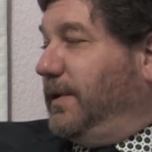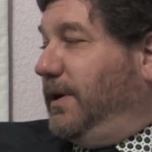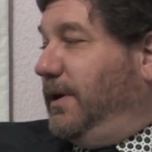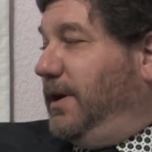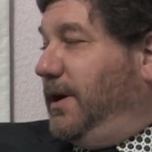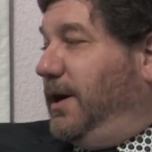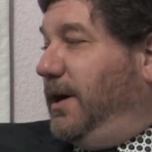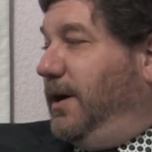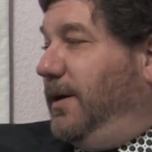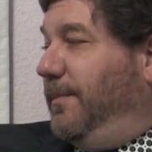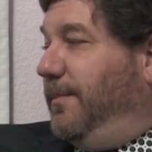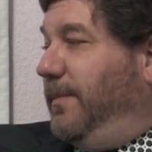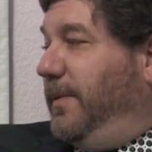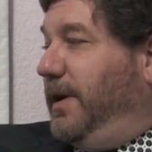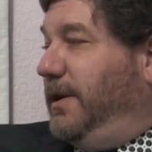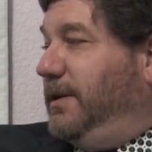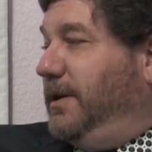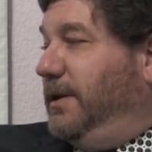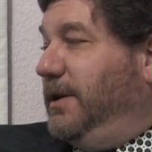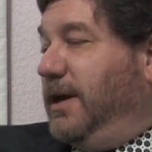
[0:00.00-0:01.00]

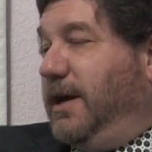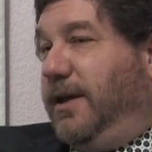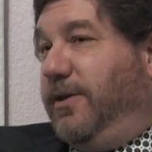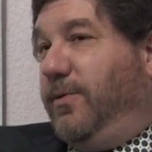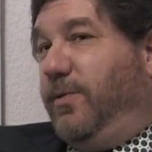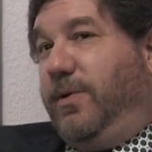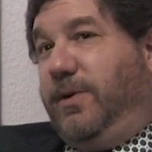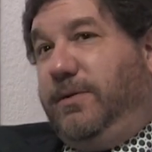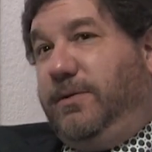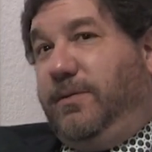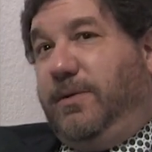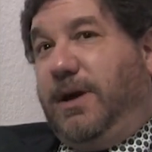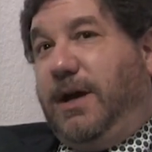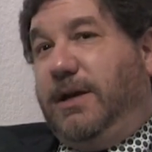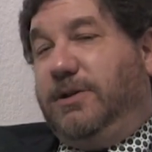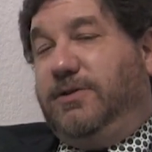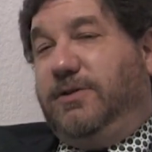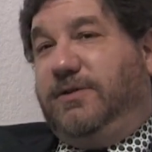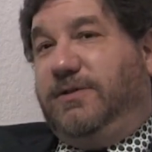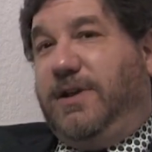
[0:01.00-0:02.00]
and then the other one,
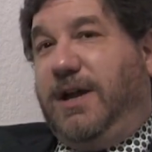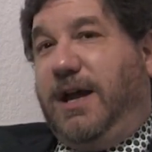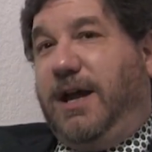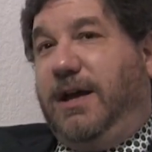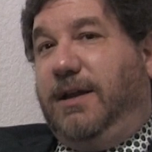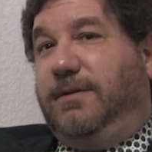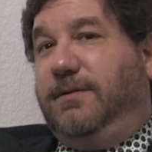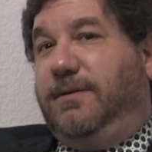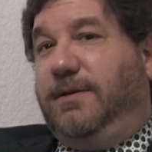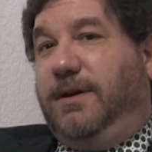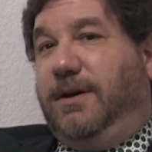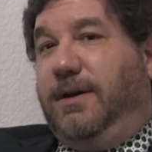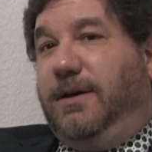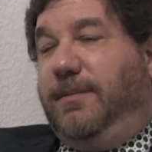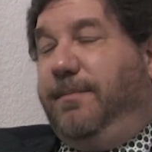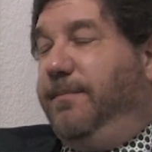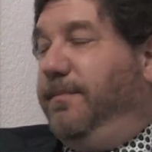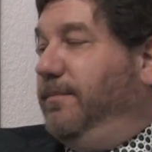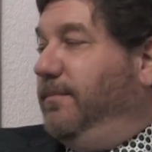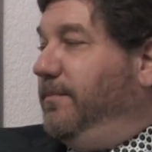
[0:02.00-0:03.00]
I just had
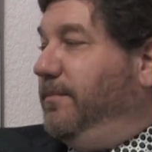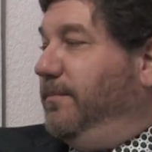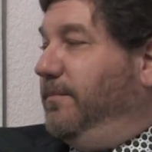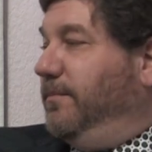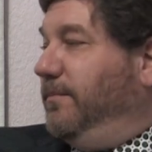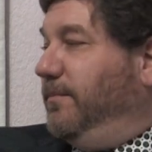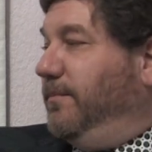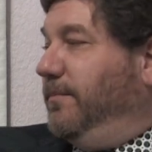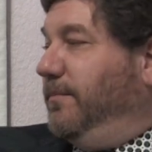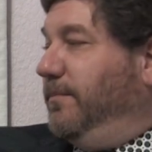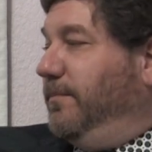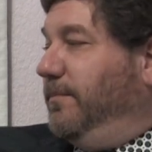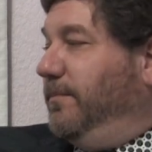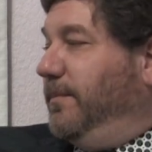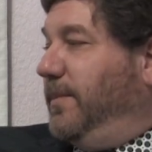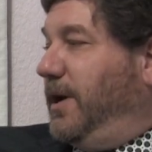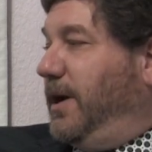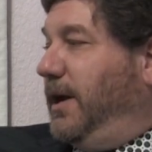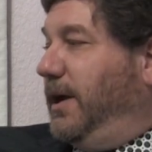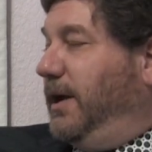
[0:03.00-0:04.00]

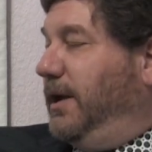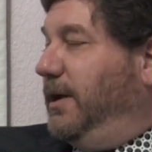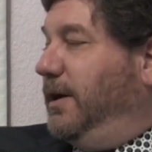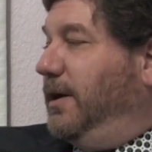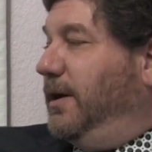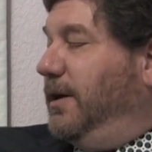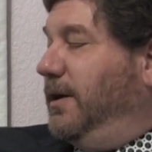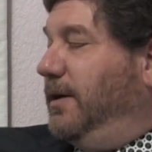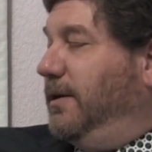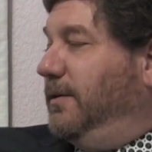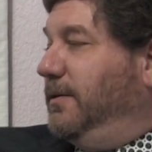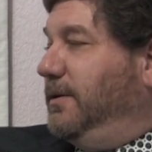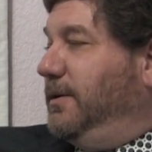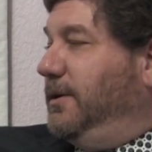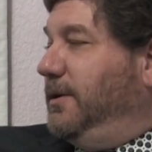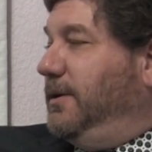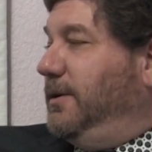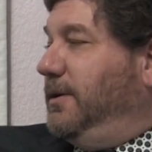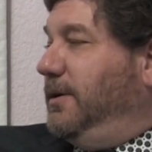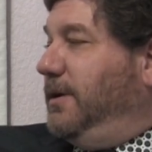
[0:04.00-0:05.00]
my
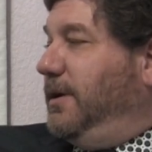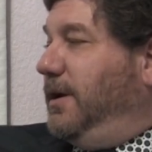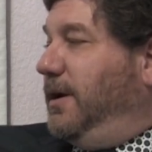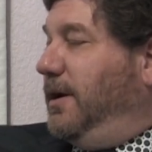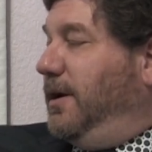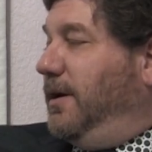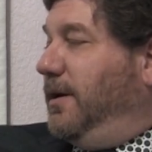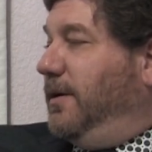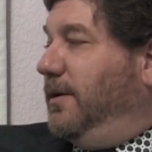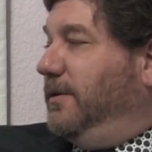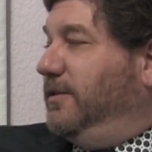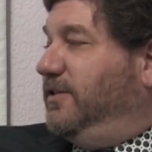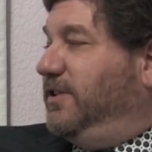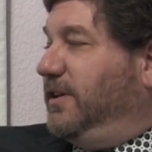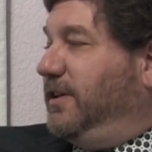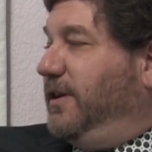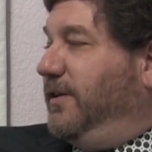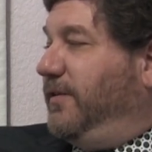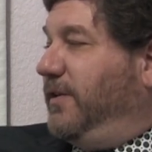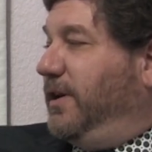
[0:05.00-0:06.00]

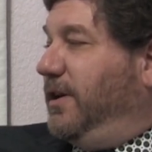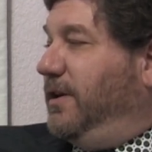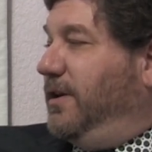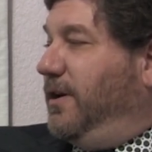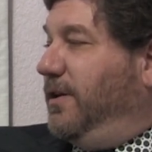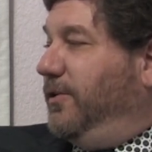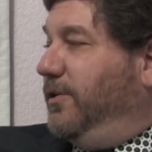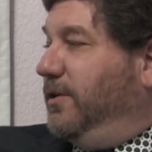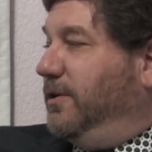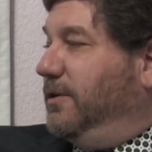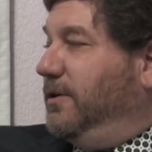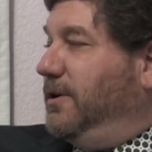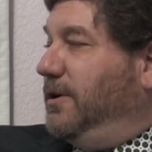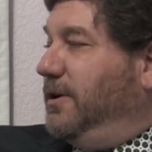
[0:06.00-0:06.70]
significant other